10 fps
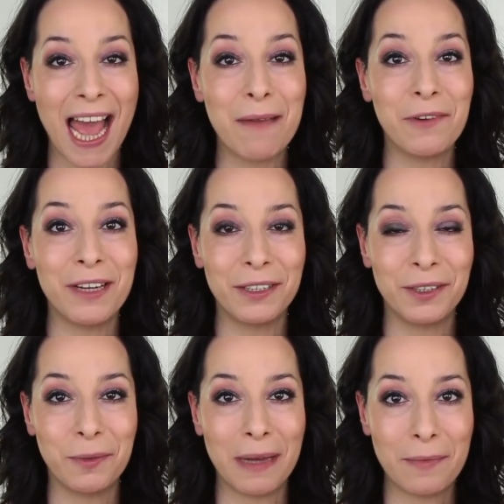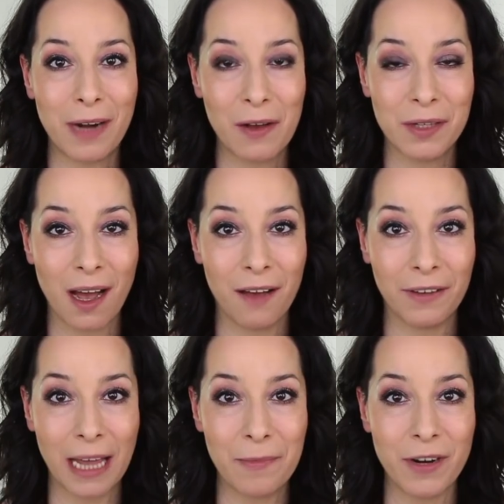I'm going to do my brows
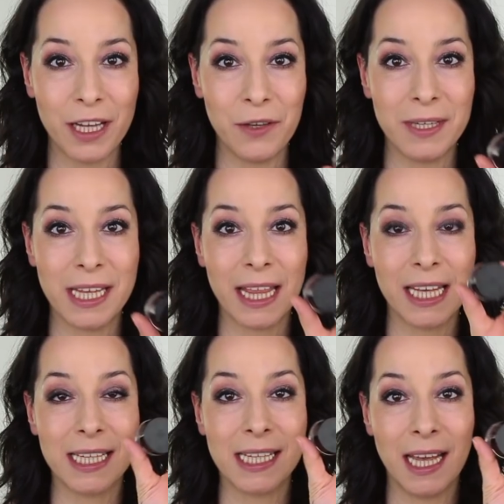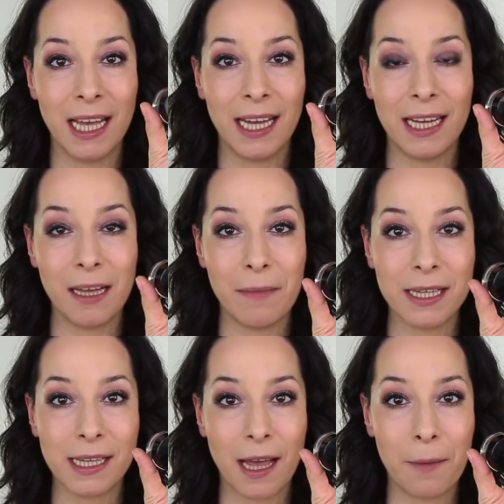off camera using this
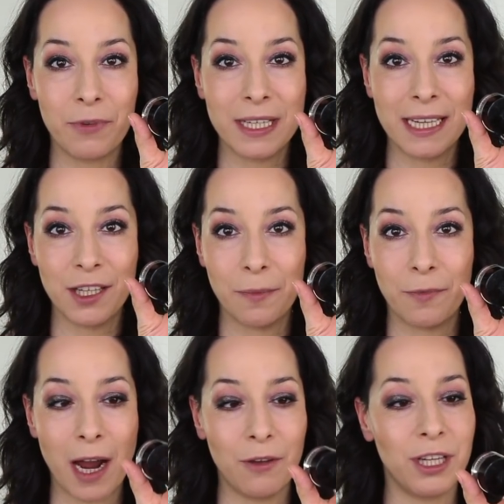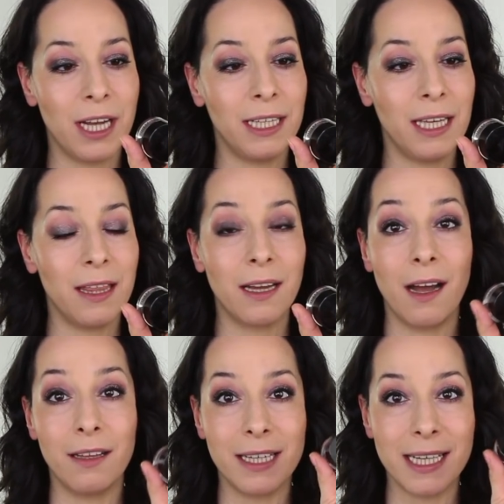Illamasqua Precision Brow Gel in the
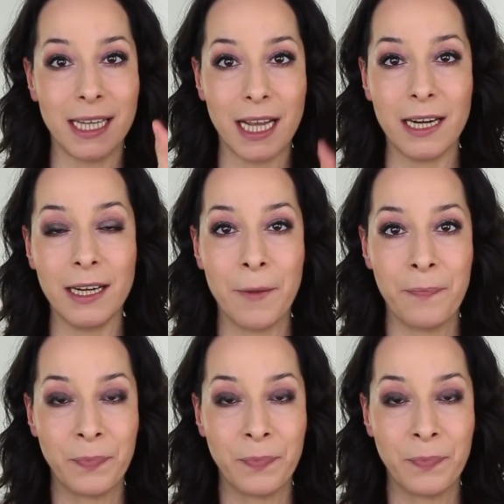color Stare